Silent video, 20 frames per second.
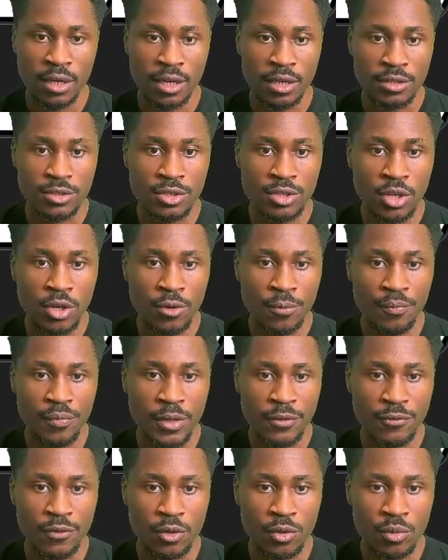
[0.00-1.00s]
So
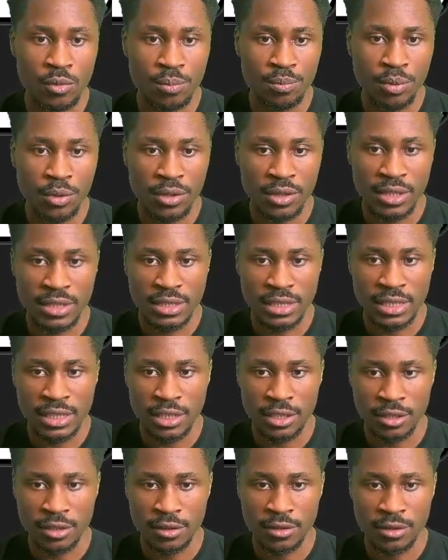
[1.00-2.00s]
if you put this
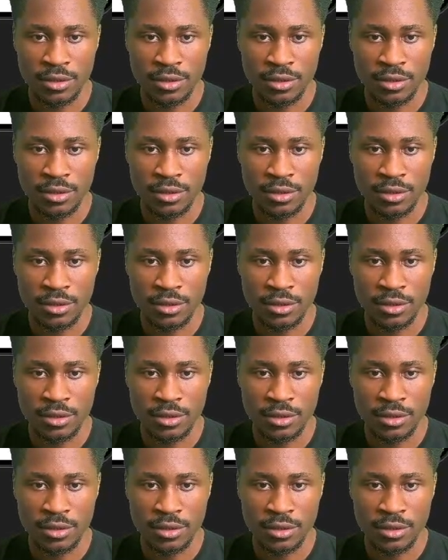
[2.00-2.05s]
here,